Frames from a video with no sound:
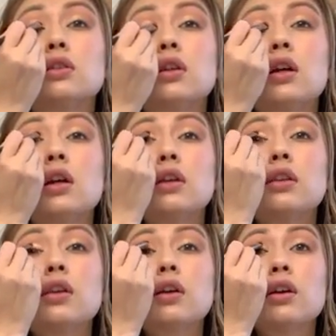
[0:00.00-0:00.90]
Then again,
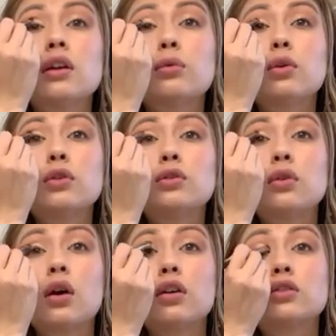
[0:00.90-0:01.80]
I'm going to a concert on
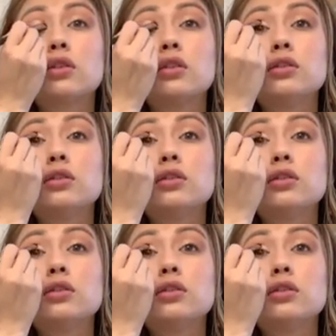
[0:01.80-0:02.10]
a Tuesday,